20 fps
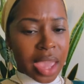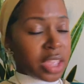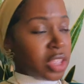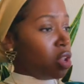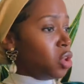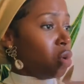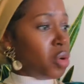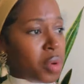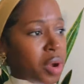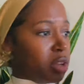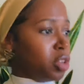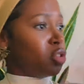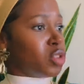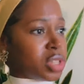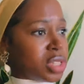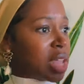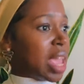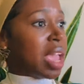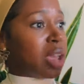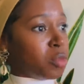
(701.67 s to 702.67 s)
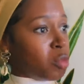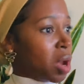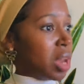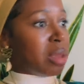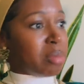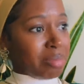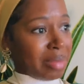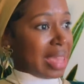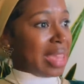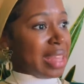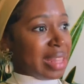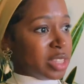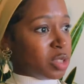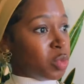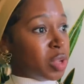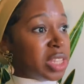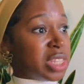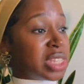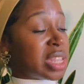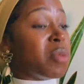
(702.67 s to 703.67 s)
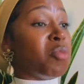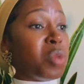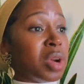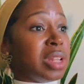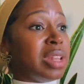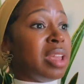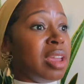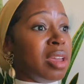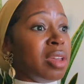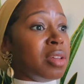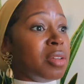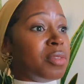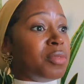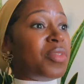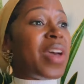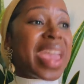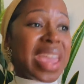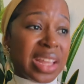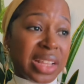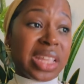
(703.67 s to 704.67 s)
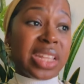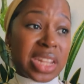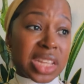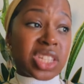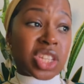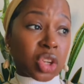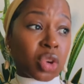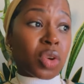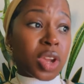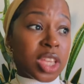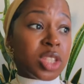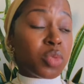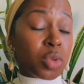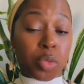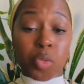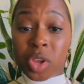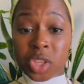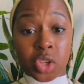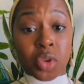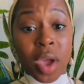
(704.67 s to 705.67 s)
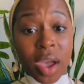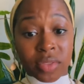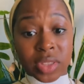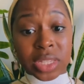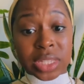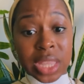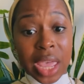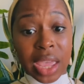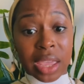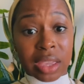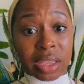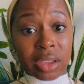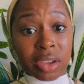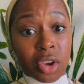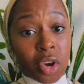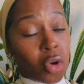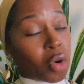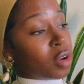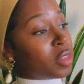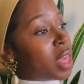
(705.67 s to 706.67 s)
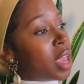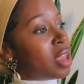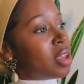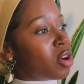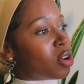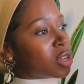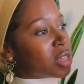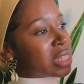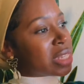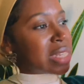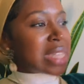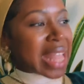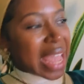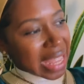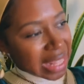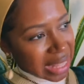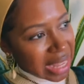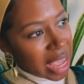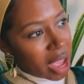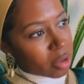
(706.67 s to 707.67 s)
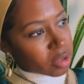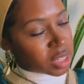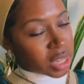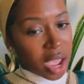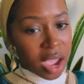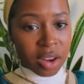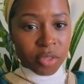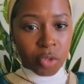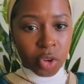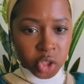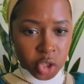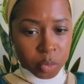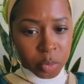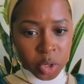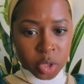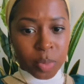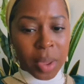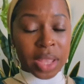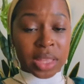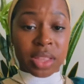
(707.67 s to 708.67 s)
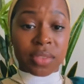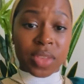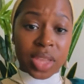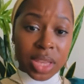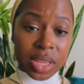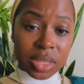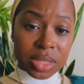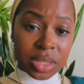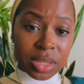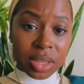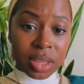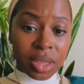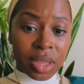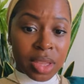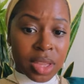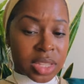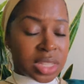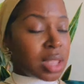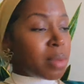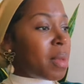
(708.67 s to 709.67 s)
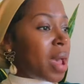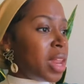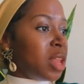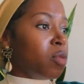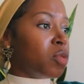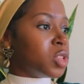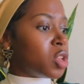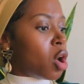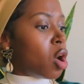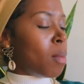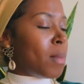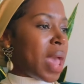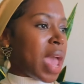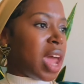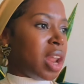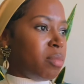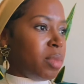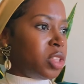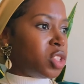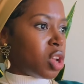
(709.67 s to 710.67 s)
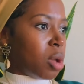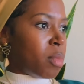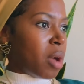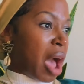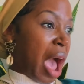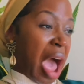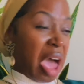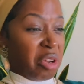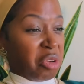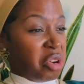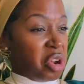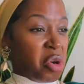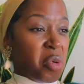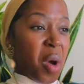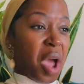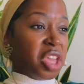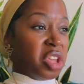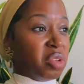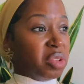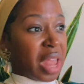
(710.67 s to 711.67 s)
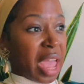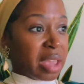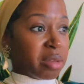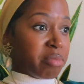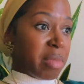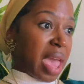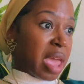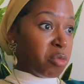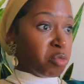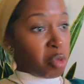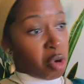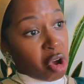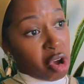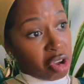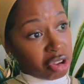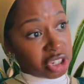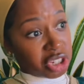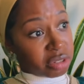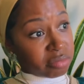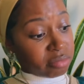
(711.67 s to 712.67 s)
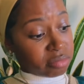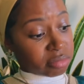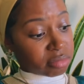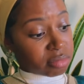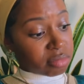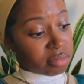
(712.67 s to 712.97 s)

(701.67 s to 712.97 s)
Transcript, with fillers: And you don't understand what it means when someone vaguely disagrees with what you have to say or they are slightly outside of what your perspective is. Somebody was all mad at me talking about, I don't know why you like Matt Walsh.